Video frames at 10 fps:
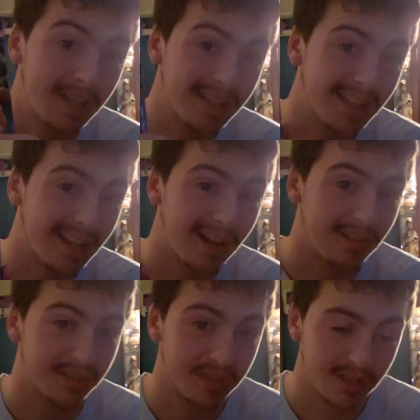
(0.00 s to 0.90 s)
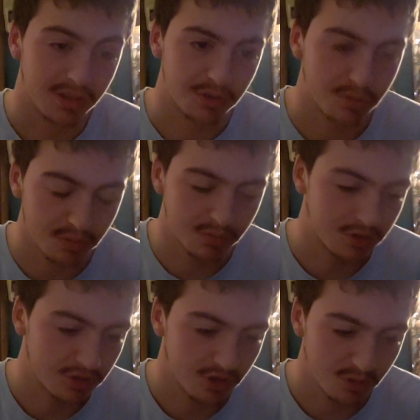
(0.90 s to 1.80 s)
trying to get out and see The
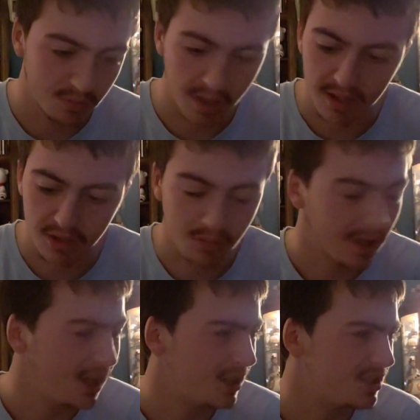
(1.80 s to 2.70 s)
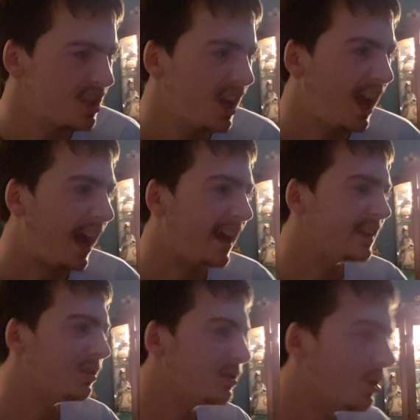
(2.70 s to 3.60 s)
Croods to a new age. I don't